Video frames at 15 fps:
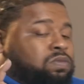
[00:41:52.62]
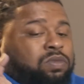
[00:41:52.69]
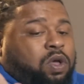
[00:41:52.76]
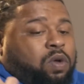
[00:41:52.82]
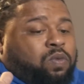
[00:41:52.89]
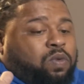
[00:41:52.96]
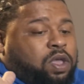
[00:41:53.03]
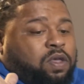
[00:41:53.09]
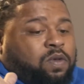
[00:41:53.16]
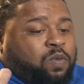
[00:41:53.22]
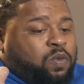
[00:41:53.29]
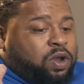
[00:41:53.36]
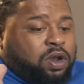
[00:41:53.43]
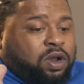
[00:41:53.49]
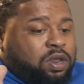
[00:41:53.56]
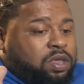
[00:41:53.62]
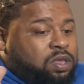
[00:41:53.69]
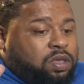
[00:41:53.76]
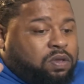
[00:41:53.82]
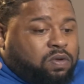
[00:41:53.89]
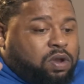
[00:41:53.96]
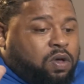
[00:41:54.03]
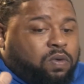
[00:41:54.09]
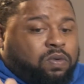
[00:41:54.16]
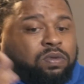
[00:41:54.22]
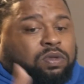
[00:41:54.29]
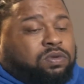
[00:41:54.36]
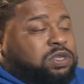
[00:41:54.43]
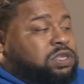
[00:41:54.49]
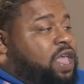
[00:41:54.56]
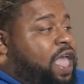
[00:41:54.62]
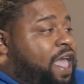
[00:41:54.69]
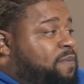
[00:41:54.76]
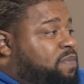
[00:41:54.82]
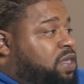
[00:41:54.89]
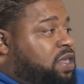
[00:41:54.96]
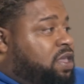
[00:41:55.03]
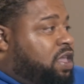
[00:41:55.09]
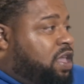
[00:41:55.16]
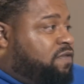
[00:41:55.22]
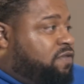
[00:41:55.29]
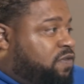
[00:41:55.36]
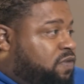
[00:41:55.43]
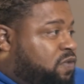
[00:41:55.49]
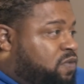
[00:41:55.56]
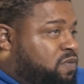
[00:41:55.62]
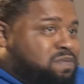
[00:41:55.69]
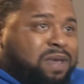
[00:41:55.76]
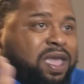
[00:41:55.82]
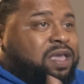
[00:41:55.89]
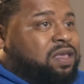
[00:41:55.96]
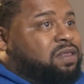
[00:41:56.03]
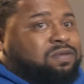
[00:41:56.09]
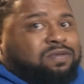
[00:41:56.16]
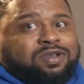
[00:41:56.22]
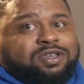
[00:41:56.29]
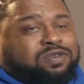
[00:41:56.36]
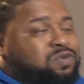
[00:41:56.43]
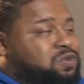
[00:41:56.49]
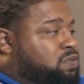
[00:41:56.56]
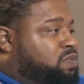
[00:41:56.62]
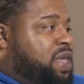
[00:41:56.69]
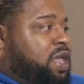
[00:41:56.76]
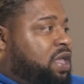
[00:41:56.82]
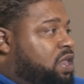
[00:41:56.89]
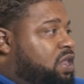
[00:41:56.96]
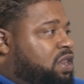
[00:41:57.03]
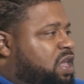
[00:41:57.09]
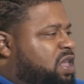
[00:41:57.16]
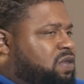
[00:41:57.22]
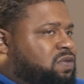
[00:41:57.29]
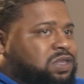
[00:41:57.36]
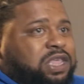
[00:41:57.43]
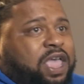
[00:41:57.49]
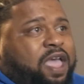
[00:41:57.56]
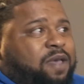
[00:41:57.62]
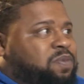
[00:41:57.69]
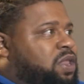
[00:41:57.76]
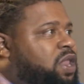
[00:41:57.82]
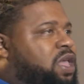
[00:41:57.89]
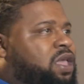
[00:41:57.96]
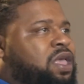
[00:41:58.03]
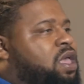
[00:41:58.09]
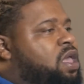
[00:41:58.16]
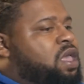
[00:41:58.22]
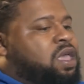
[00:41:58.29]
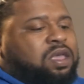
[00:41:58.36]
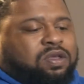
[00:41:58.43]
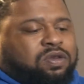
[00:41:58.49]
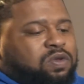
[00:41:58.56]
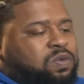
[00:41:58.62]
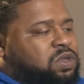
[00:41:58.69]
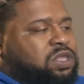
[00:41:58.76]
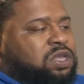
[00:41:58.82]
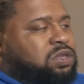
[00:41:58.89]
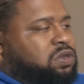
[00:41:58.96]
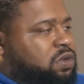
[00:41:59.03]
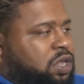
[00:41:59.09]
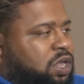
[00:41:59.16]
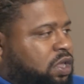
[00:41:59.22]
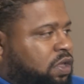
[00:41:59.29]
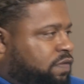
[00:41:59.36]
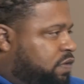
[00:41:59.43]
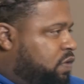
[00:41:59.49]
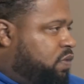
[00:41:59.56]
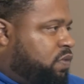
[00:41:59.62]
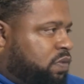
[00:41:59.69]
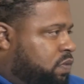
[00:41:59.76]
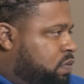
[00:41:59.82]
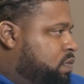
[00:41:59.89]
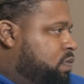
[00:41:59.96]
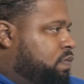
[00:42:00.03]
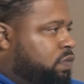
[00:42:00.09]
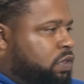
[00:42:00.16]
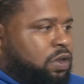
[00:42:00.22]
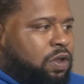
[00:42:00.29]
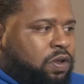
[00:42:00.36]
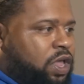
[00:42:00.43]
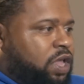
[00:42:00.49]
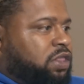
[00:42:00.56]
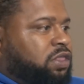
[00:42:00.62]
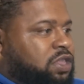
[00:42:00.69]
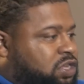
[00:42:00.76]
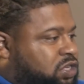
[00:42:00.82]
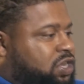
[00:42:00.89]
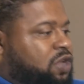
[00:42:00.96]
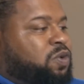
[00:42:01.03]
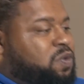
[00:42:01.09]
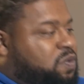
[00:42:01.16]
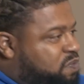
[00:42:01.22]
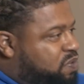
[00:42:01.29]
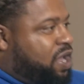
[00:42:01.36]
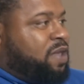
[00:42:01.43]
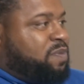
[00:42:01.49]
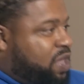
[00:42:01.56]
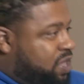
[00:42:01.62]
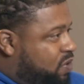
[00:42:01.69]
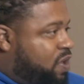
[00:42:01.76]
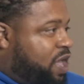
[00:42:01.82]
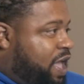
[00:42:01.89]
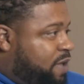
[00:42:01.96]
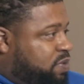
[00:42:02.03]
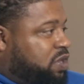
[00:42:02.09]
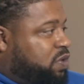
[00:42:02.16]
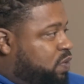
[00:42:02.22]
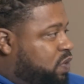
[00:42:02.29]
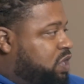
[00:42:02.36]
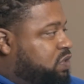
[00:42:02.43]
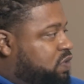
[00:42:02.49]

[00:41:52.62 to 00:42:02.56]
a realm where, you just happy. Even if you making what you was making, like, you just happy. Like, you doing things you love. Like, this show probably make y'all happy doing this,